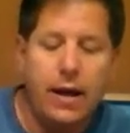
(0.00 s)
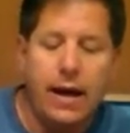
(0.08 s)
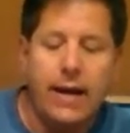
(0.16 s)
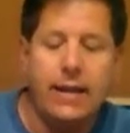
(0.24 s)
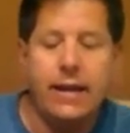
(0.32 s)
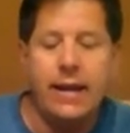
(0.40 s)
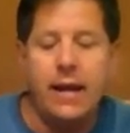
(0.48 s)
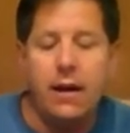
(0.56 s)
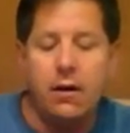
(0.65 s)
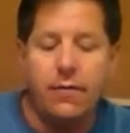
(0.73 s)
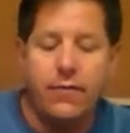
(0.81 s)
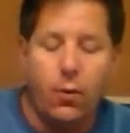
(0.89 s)
And then
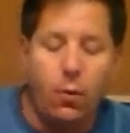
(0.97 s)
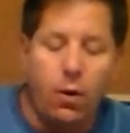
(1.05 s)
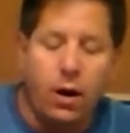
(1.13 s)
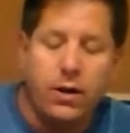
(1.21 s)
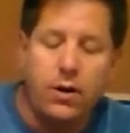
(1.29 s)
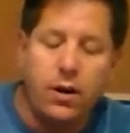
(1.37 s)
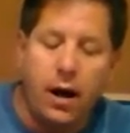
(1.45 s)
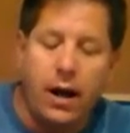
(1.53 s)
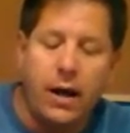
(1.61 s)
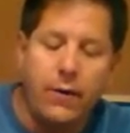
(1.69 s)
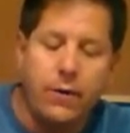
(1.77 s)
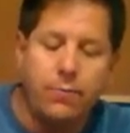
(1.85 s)
here, if you want,
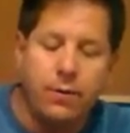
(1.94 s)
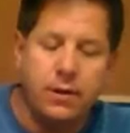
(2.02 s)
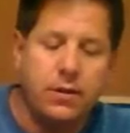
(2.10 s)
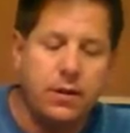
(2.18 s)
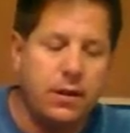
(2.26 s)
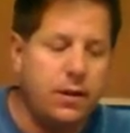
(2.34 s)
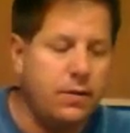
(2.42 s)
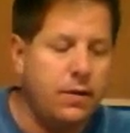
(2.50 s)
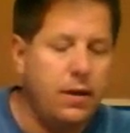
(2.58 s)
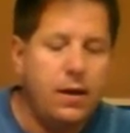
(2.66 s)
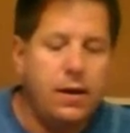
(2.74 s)
I always put a